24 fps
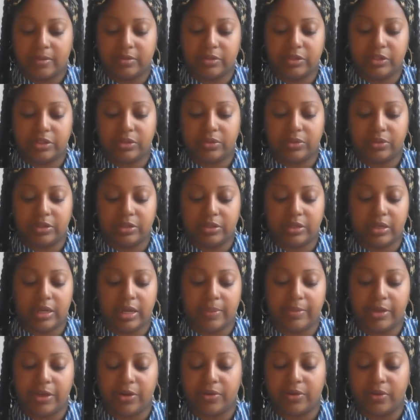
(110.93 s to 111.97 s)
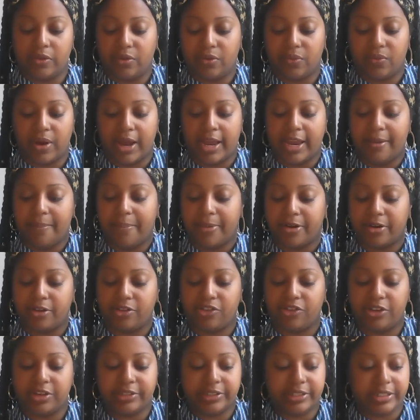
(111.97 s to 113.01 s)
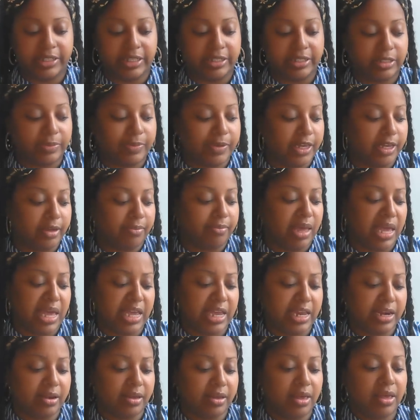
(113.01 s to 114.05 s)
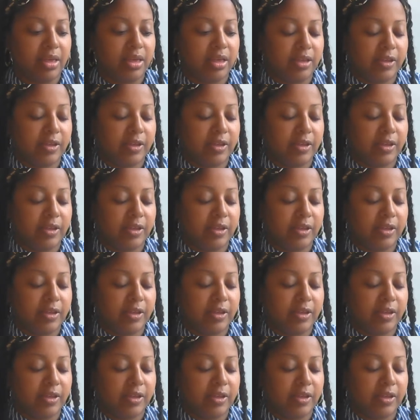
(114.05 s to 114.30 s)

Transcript: So see, I'm hearing the right purchase is being made.